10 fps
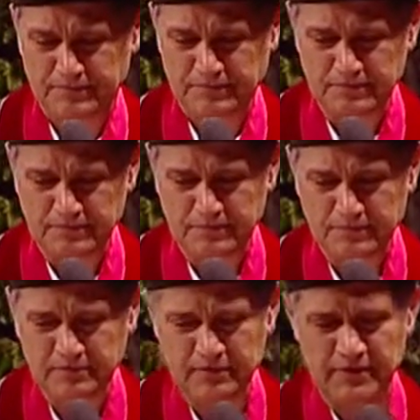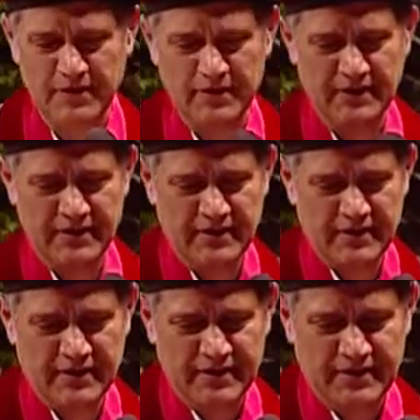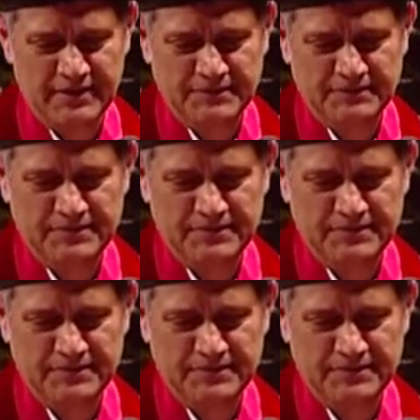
[no speech]